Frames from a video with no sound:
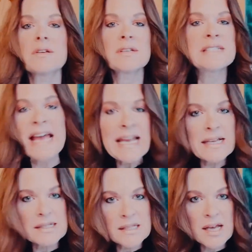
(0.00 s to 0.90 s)

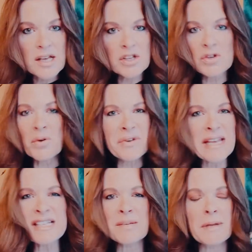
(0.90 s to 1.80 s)
days. You don't
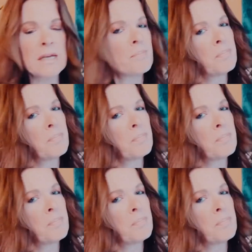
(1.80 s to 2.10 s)
need to be